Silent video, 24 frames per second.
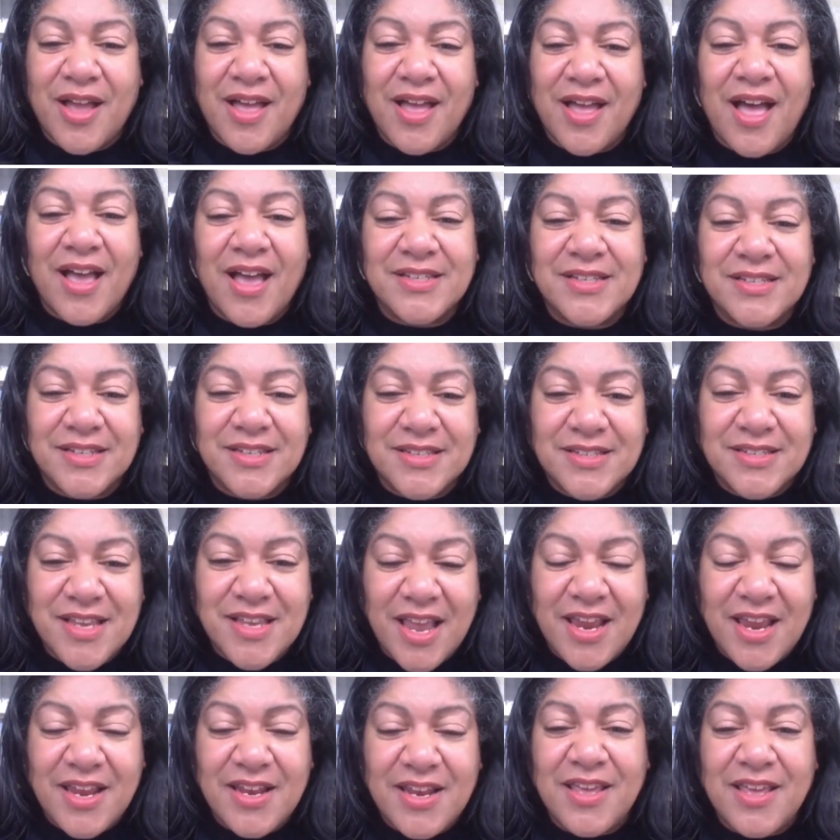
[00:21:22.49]
Isaac
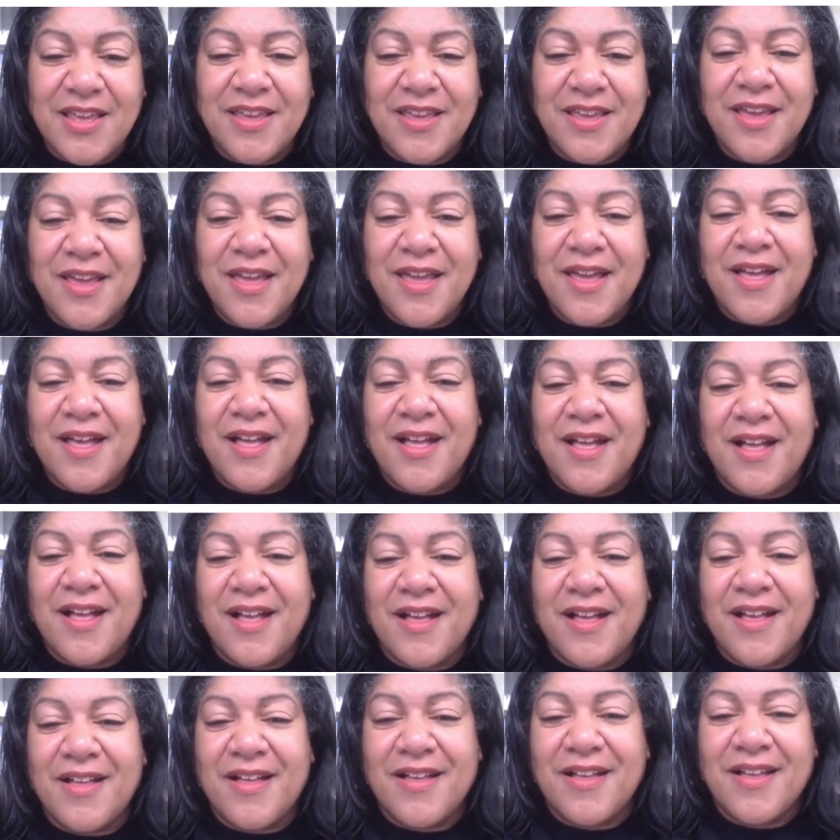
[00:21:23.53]
Saney,
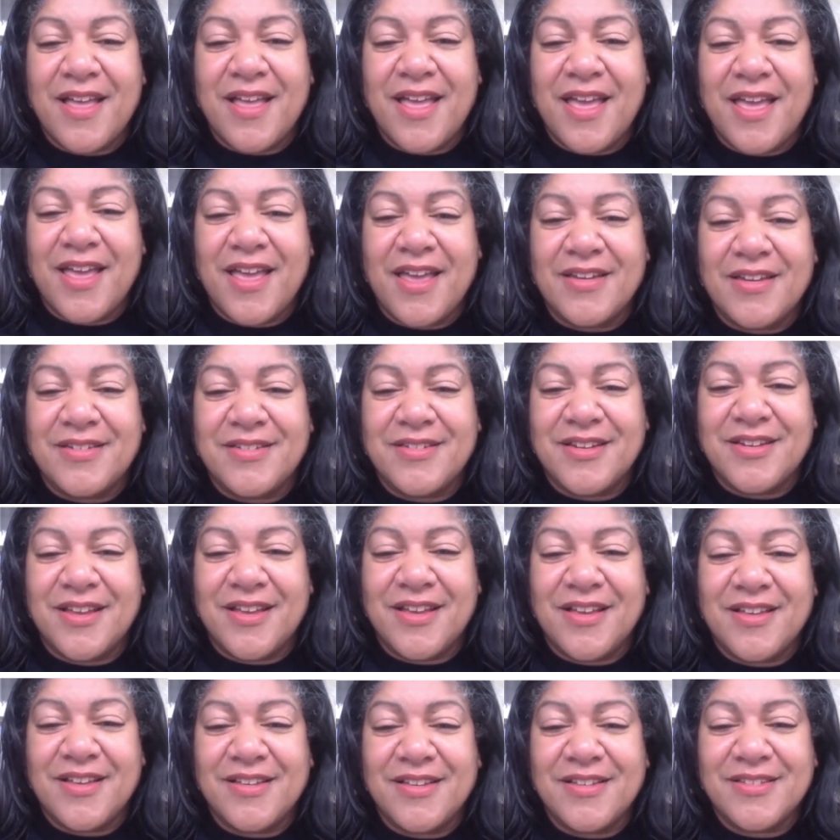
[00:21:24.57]

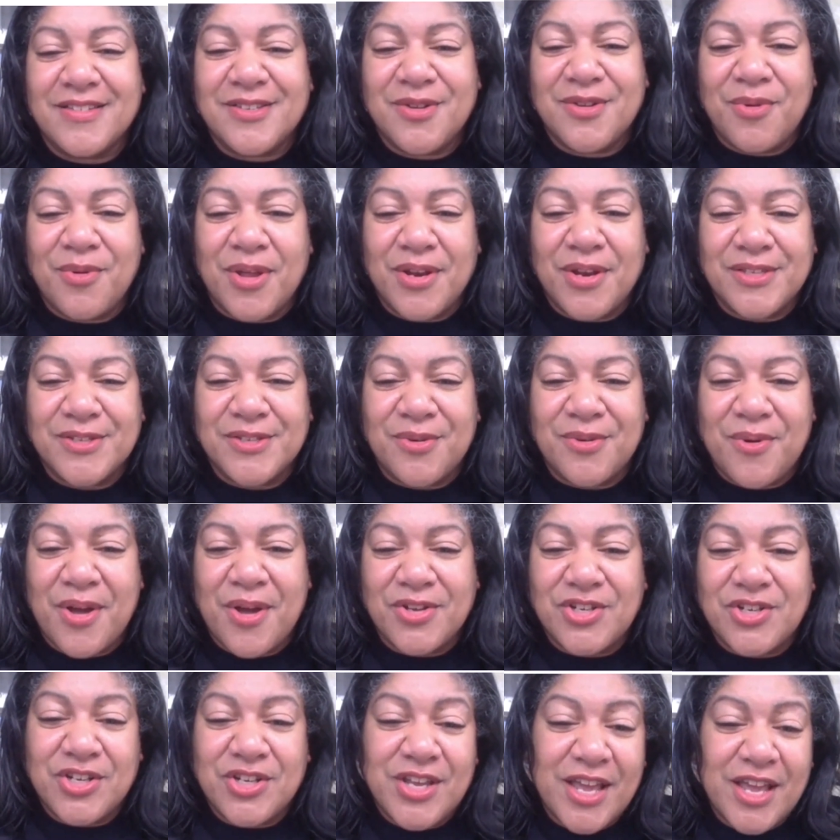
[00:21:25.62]
so on and so
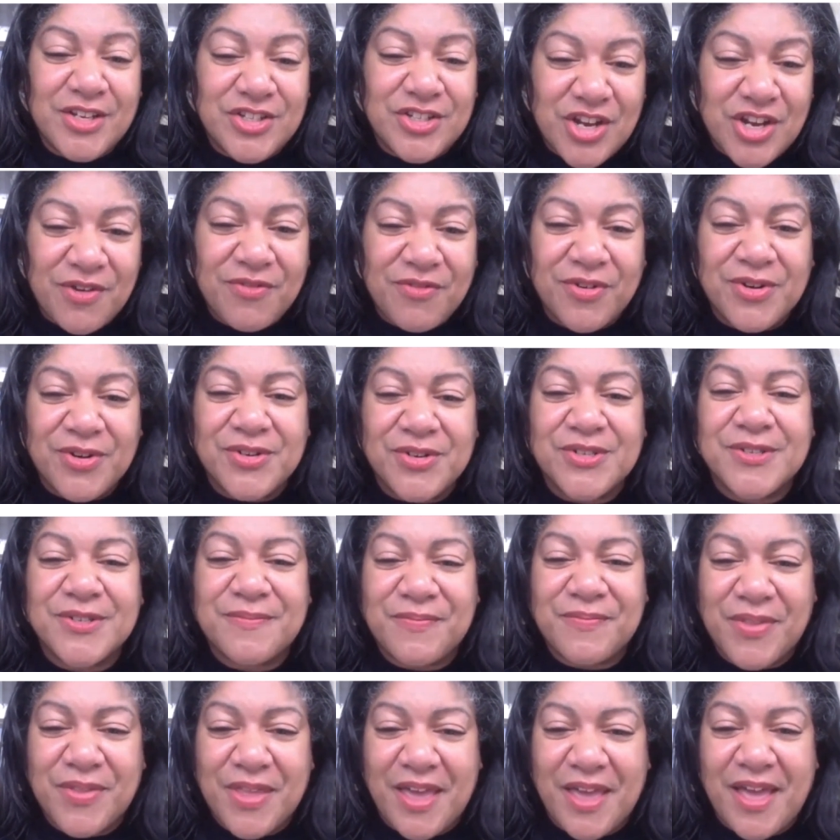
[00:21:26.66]
on. Chike
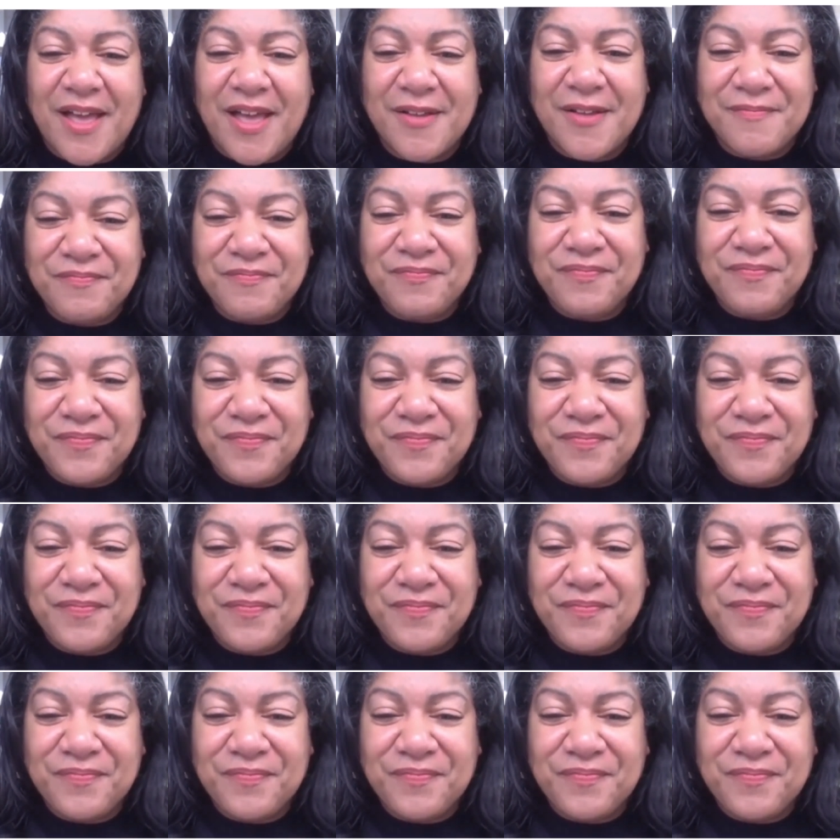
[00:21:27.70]
Jeffers, yeah.